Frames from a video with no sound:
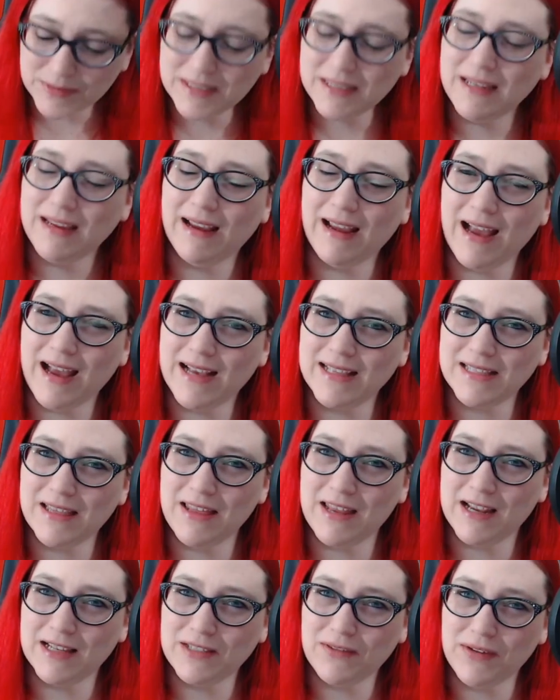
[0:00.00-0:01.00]
see you guys
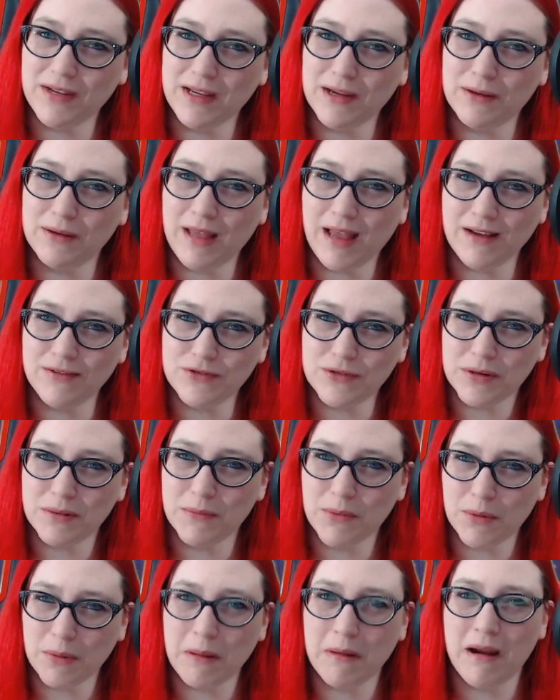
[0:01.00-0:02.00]
on the next video, live
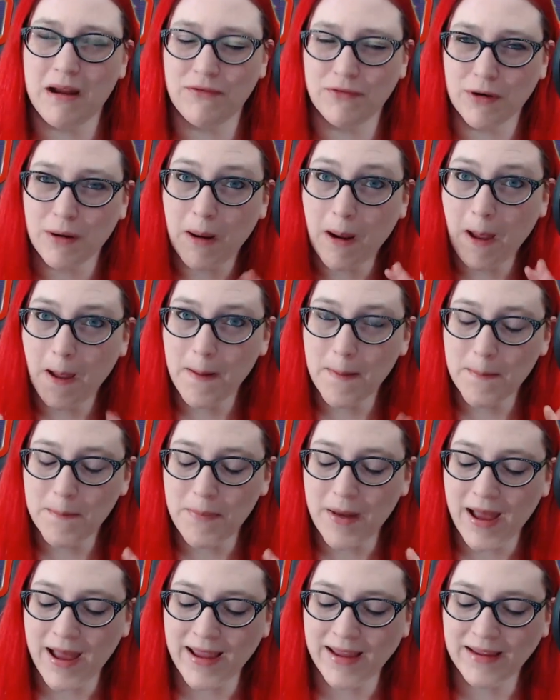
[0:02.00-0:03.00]
stream, or wherever.
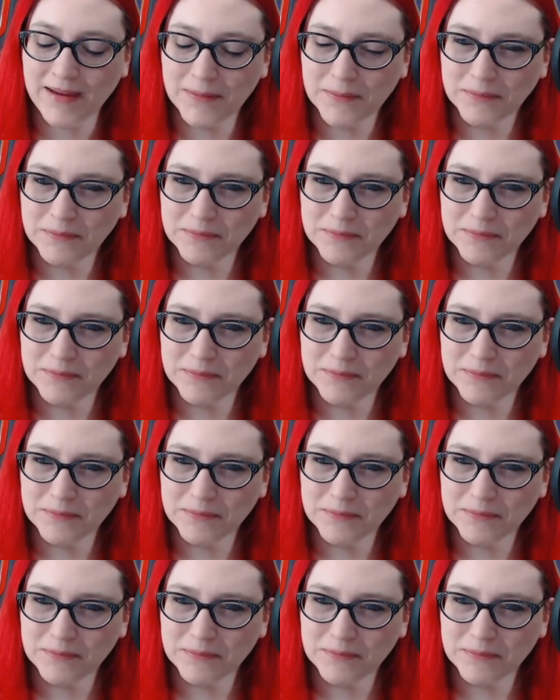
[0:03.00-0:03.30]
Bye.